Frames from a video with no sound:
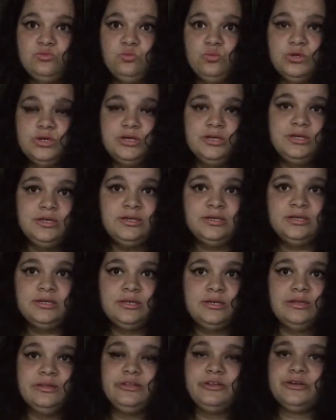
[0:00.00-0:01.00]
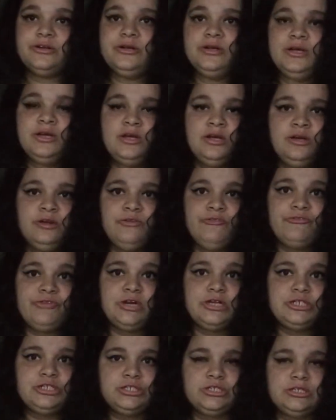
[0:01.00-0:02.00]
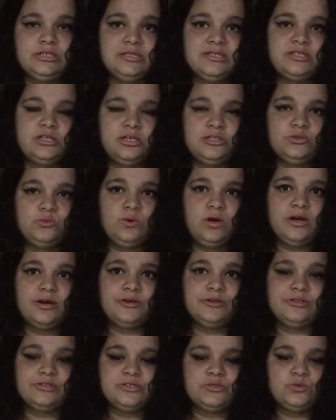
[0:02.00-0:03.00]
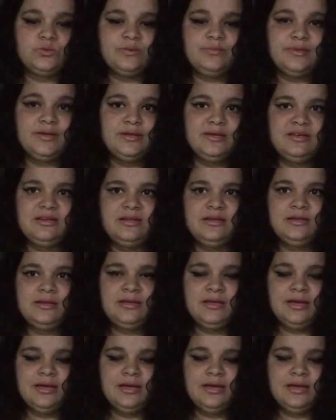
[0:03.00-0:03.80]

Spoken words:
wood, and their fresh and salt water to swim in,